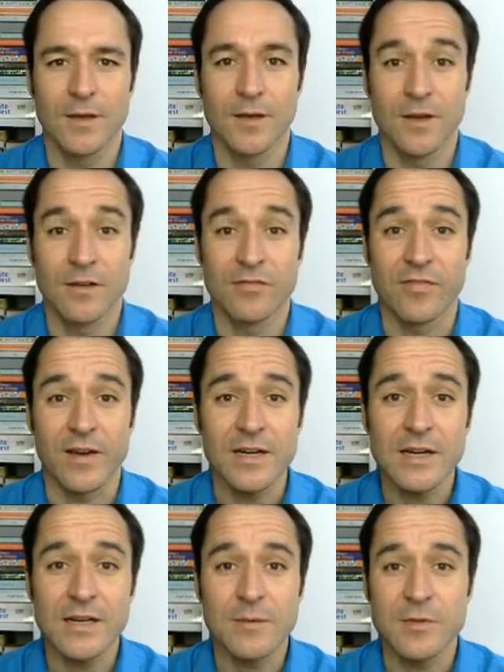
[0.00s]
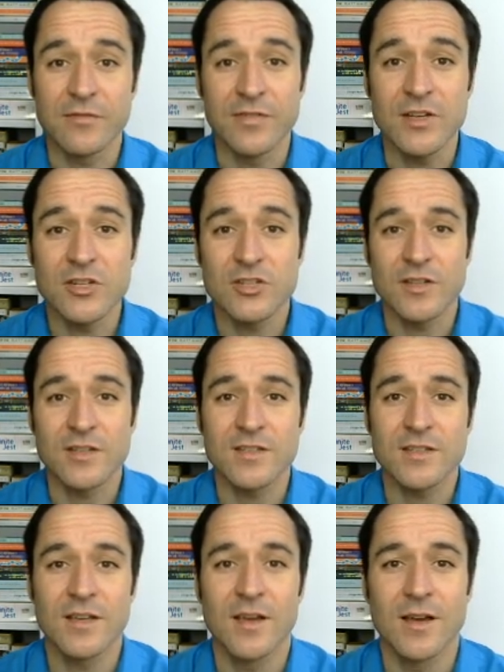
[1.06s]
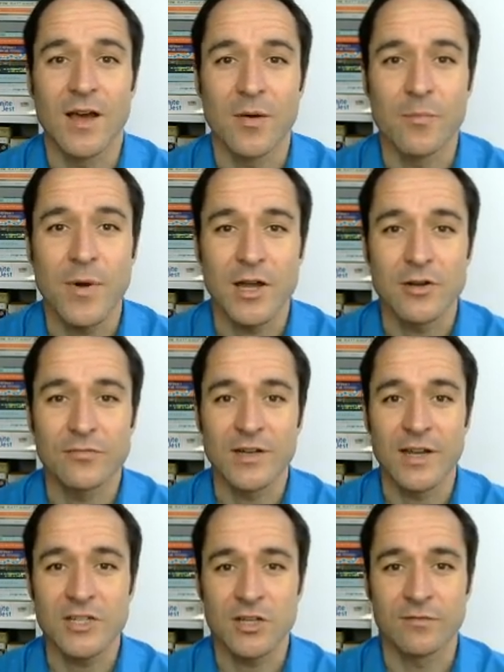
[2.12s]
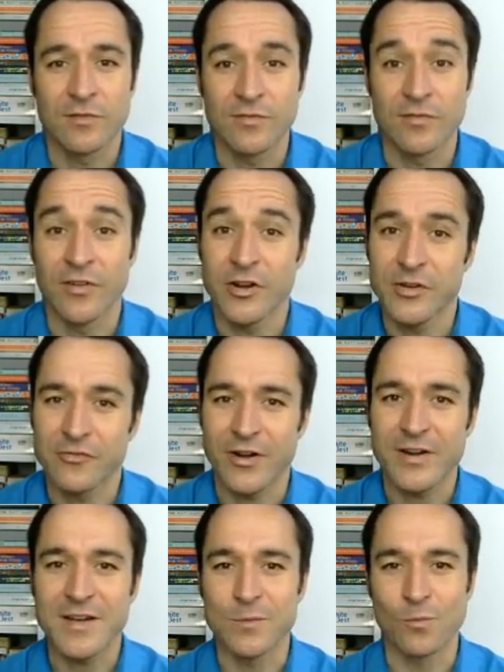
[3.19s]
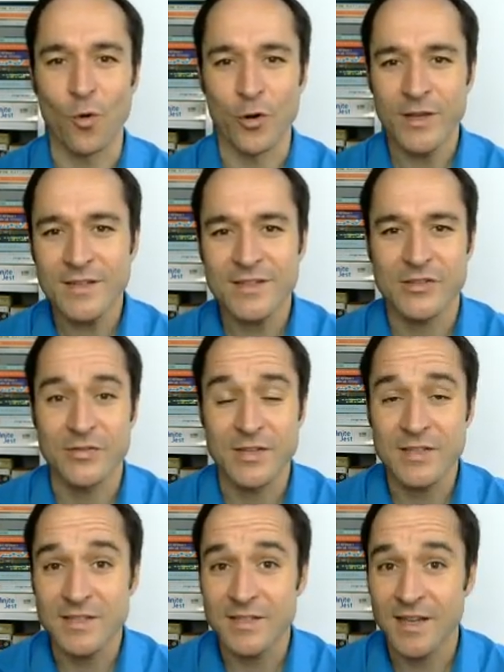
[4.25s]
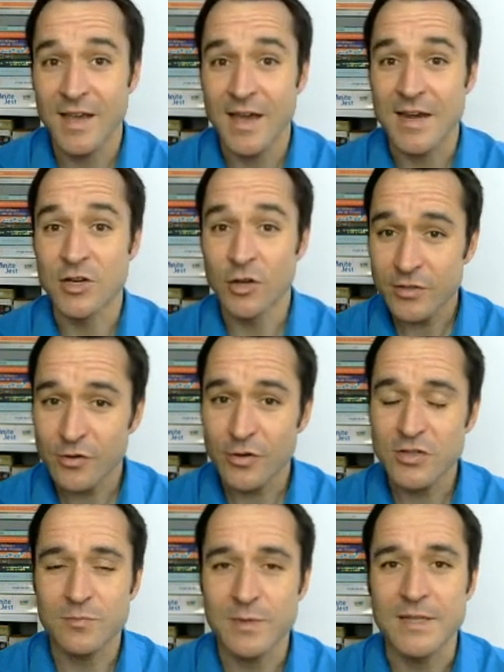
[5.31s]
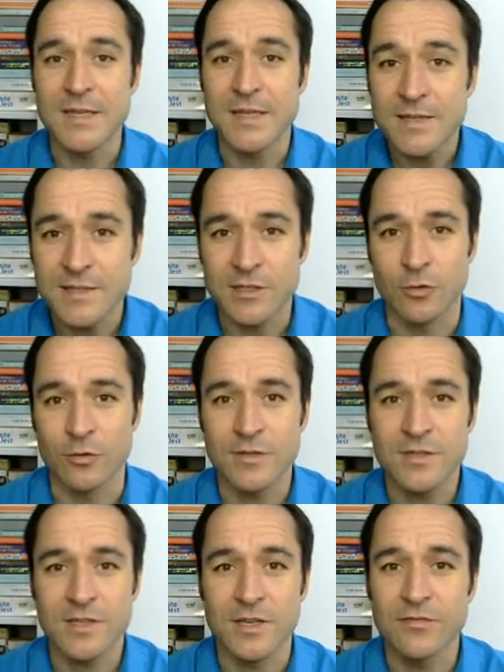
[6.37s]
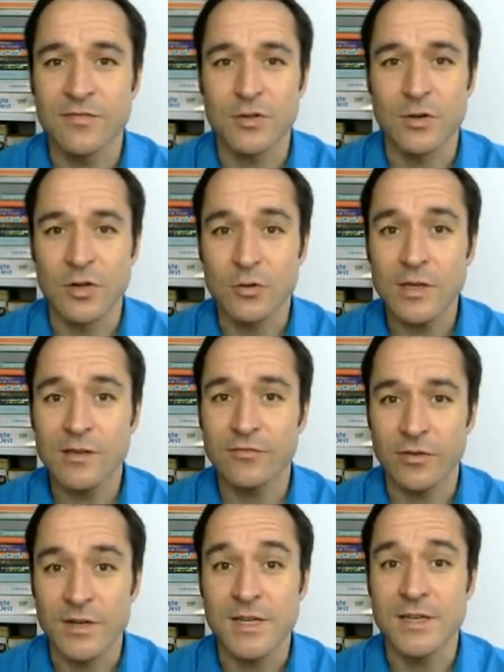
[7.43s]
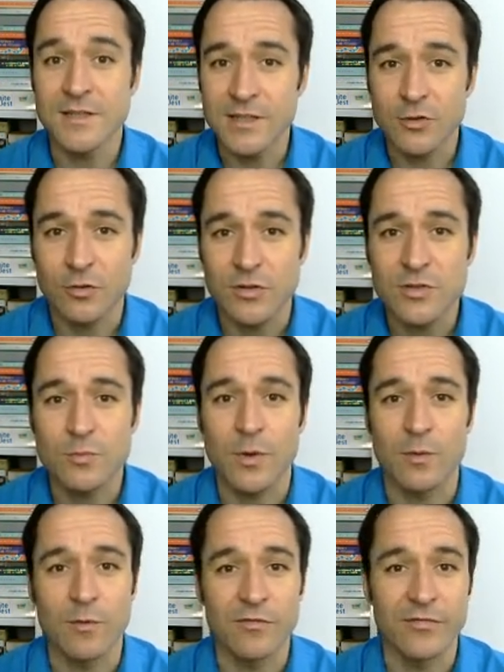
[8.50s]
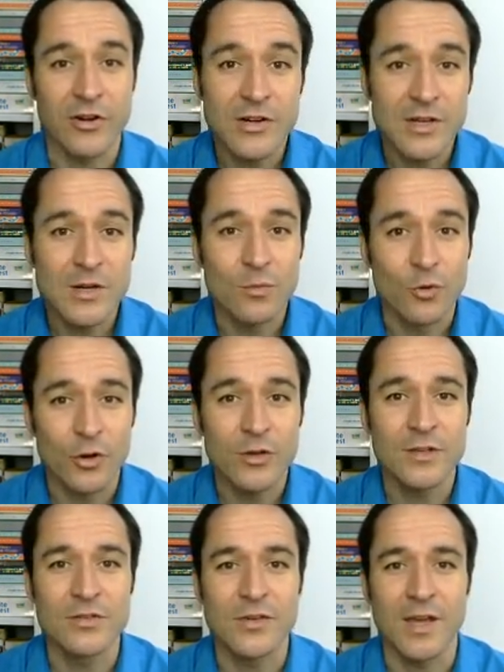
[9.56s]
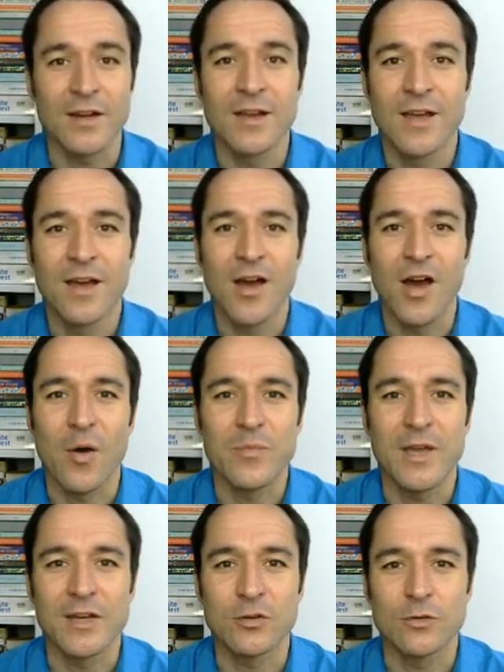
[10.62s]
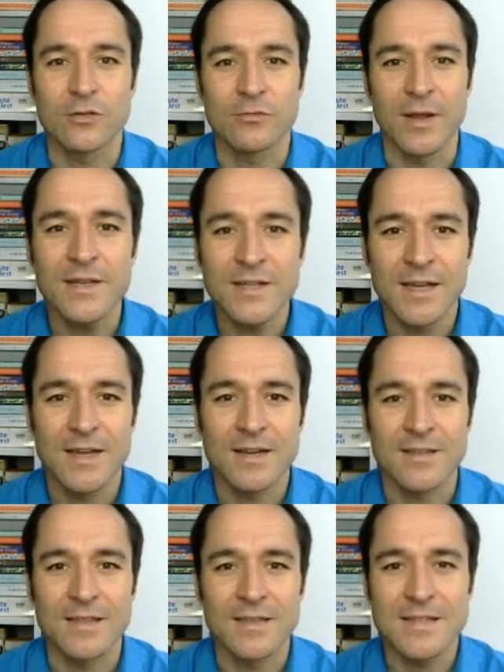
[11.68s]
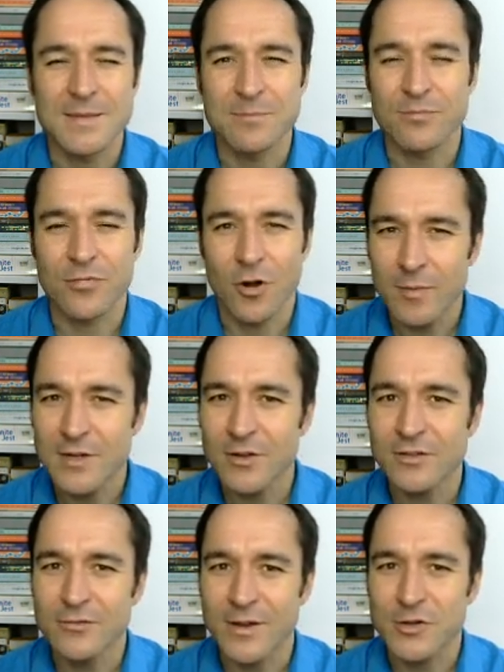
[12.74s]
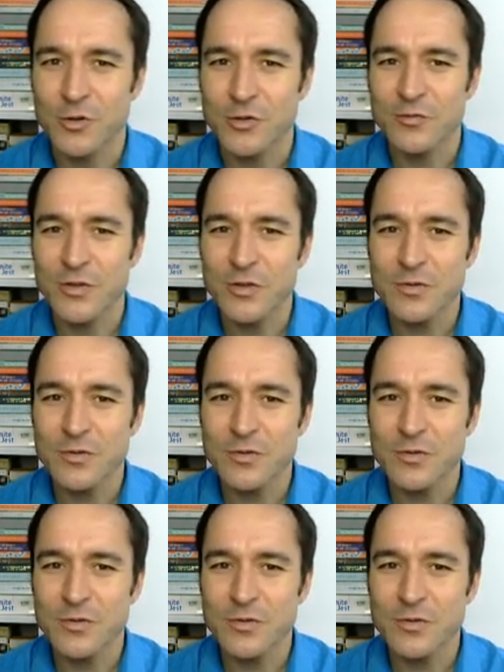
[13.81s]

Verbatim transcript: Finally, let me finish this um, part of the lecture with a very friendly warning. So this is not going to be an easy course. If you are looking for an easy course where with very little work you can um, get a good grade, then this is probably not the right course for you.